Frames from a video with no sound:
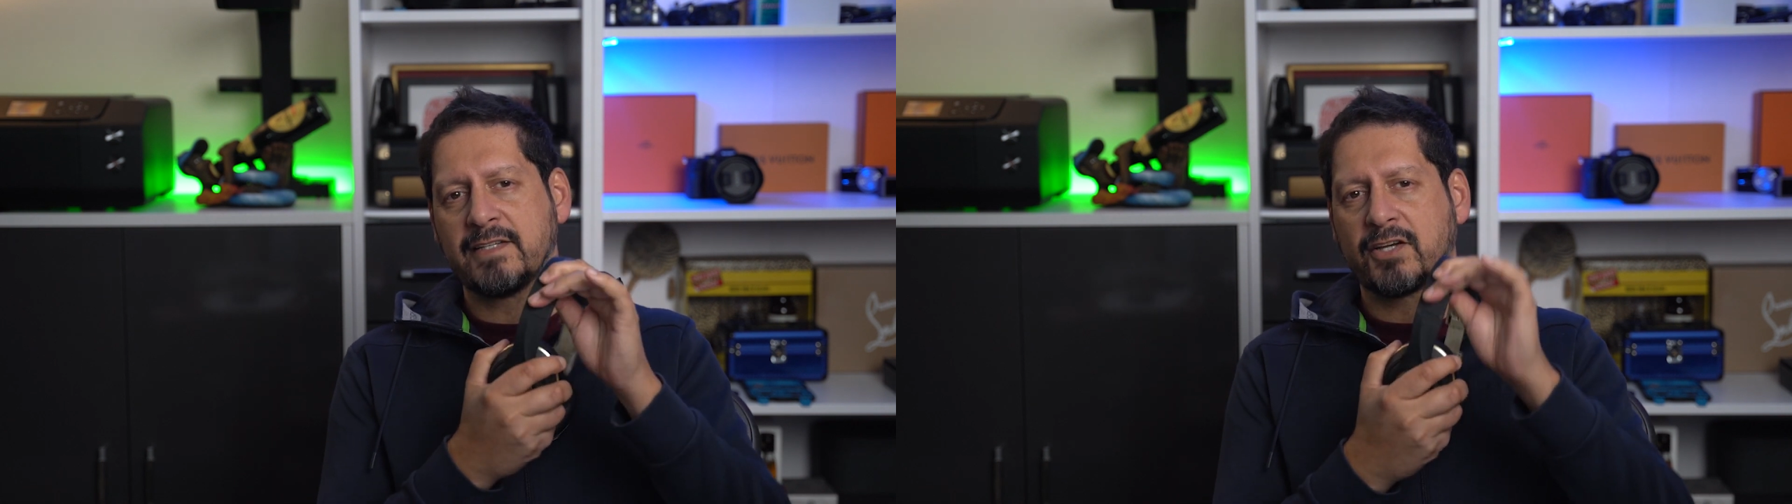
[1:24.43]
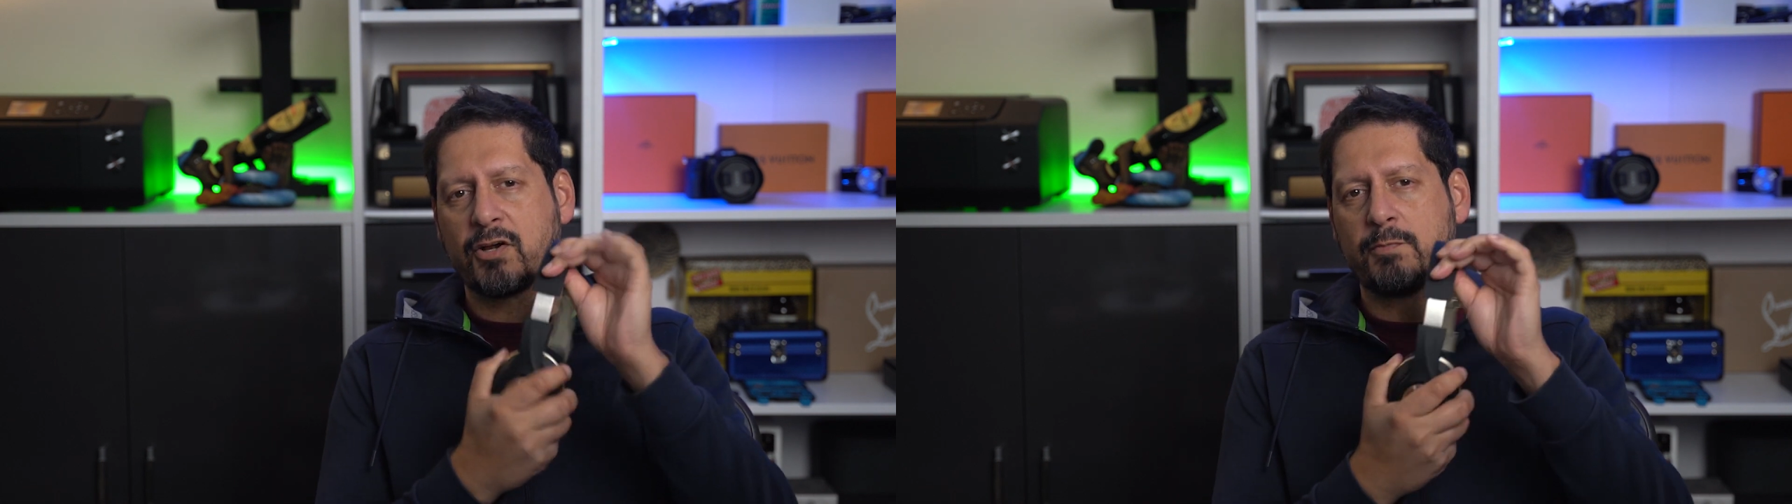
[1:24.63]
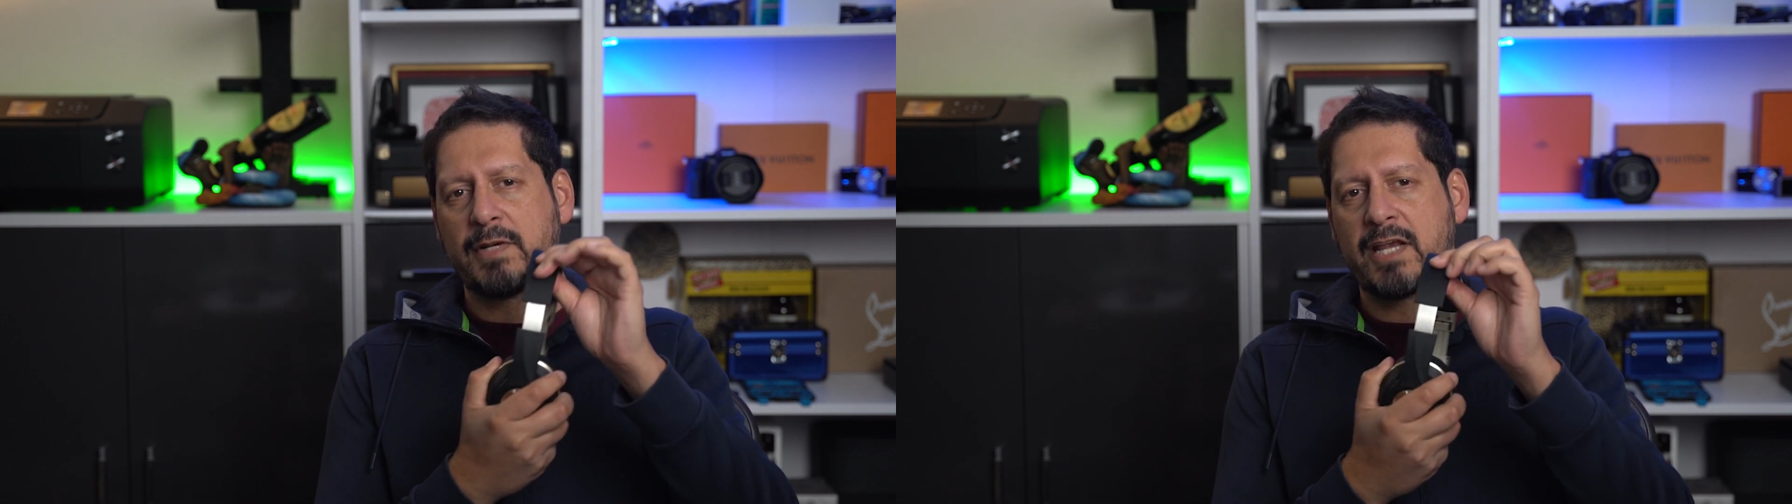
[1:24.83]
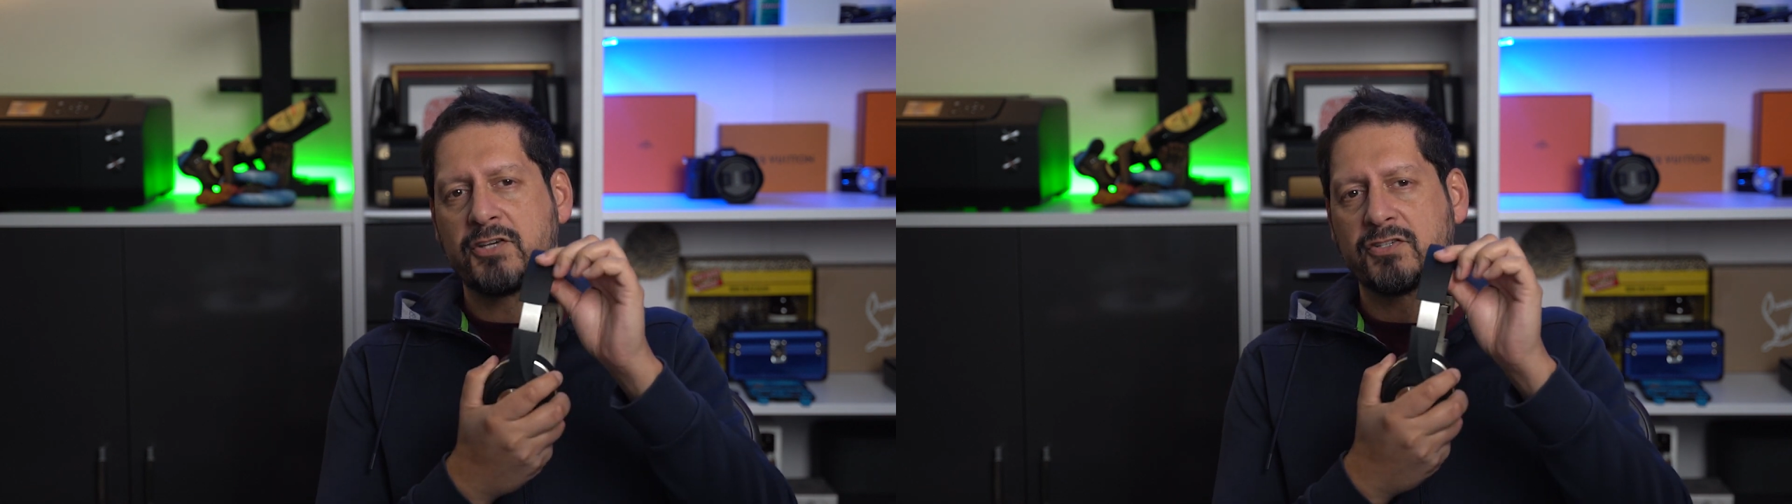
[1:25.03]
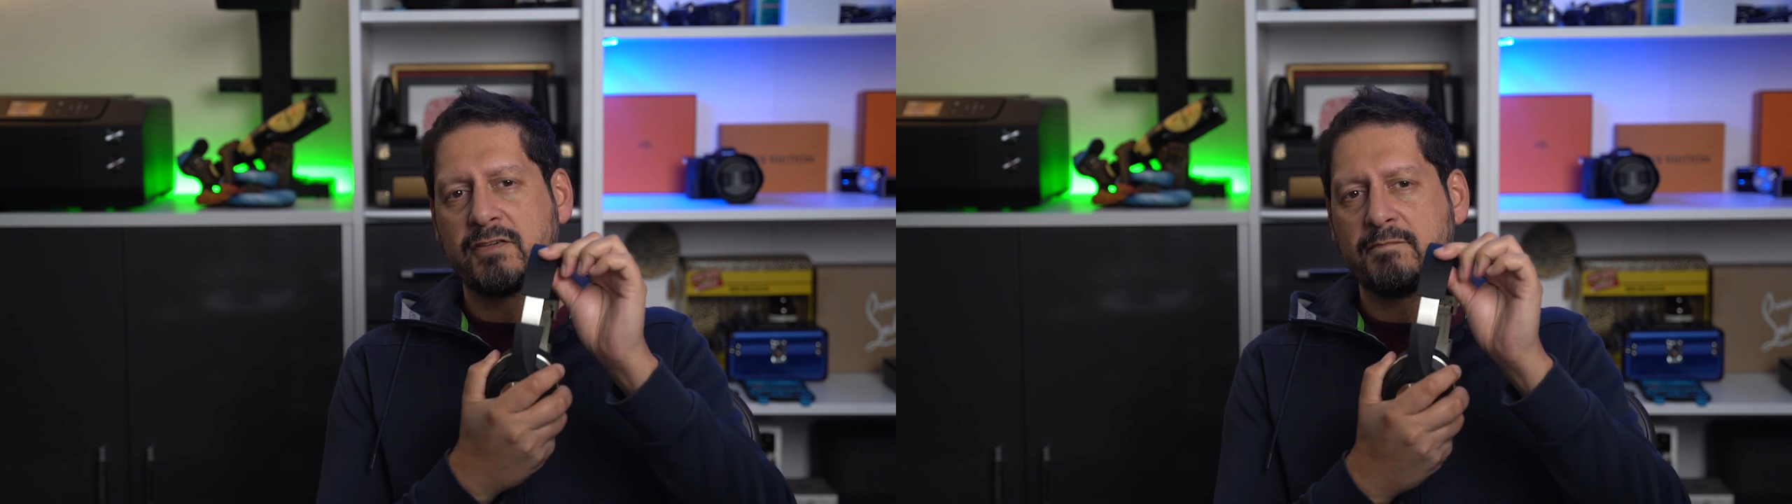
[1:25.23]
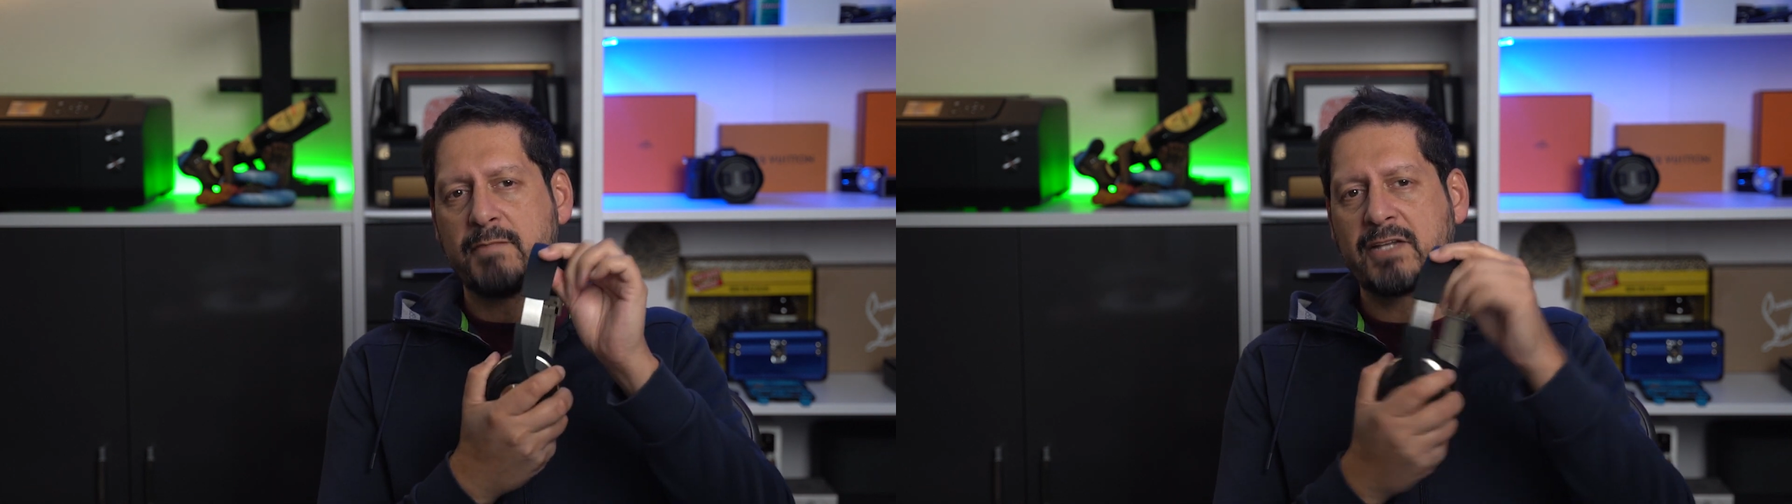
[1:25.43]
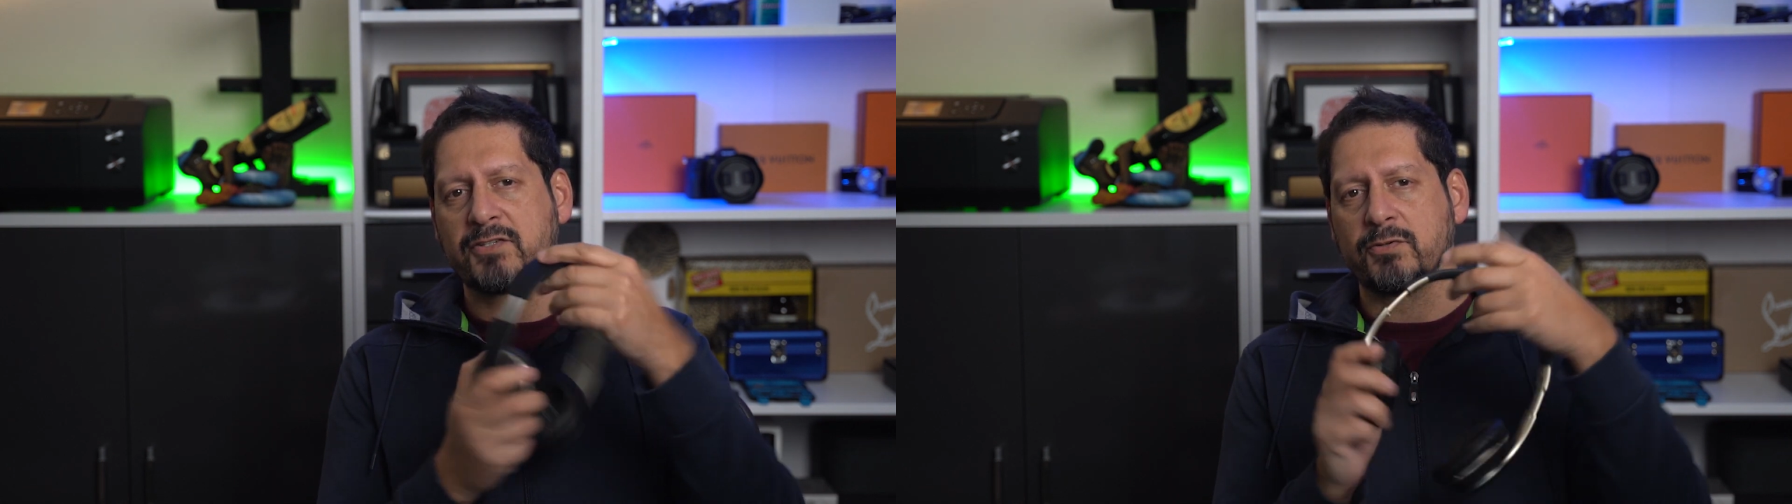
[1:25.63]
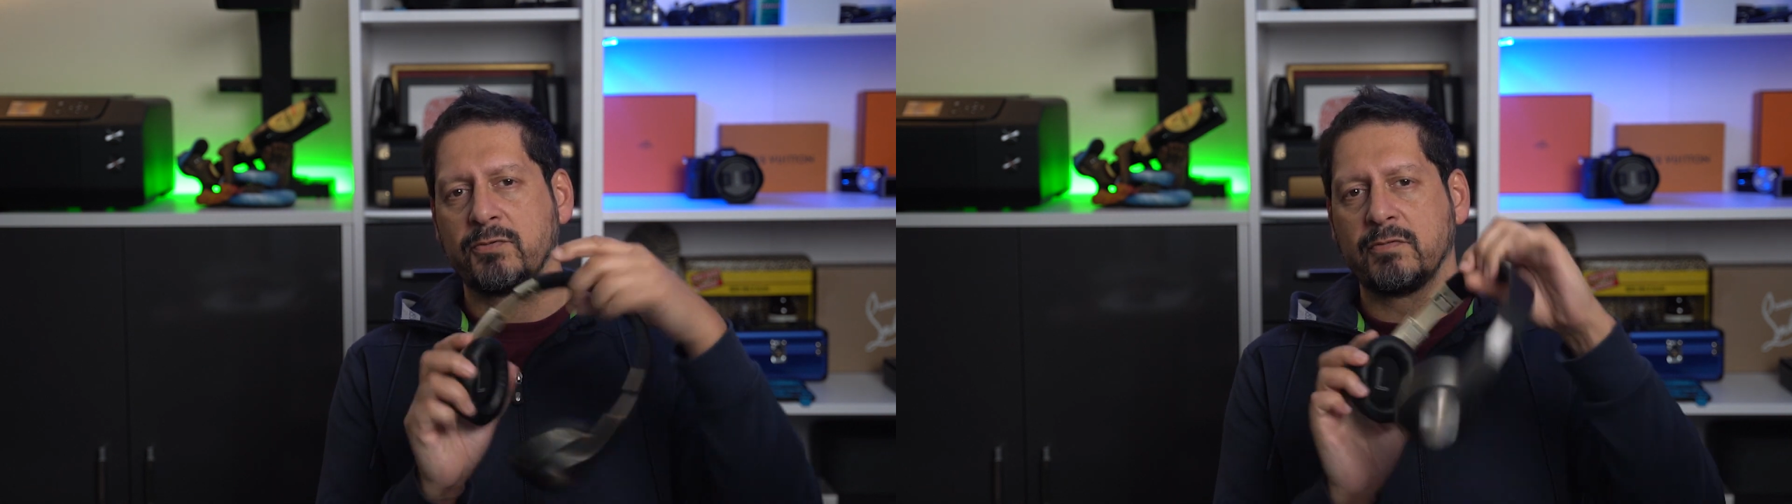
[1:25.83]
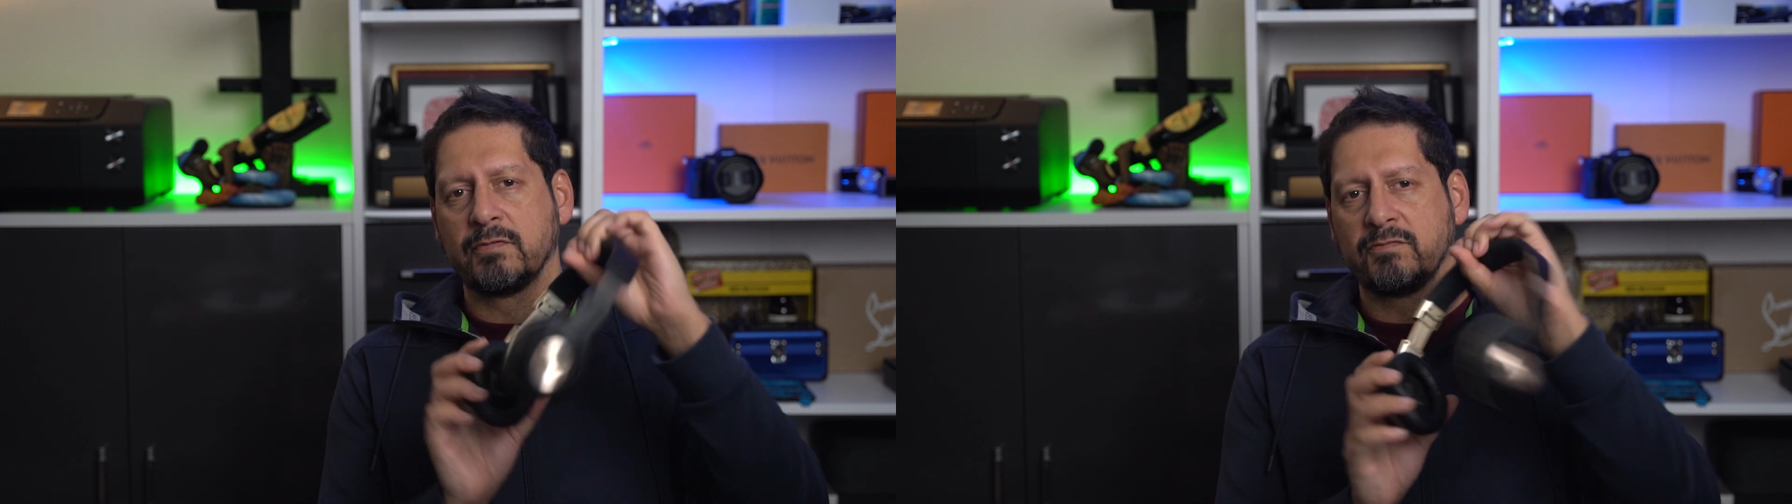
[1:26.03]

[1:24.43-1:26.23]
is a combination of metal,